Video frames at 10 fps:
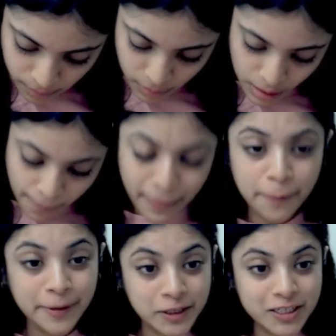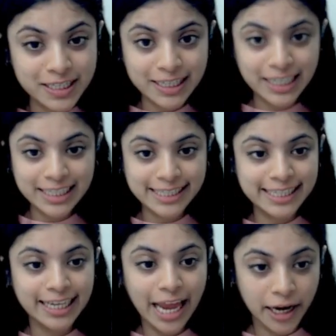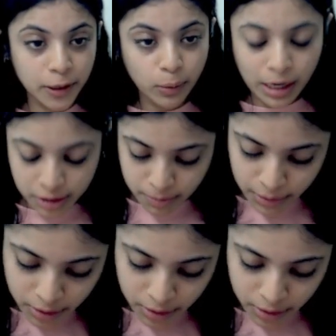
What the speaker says: but because it's an advancement in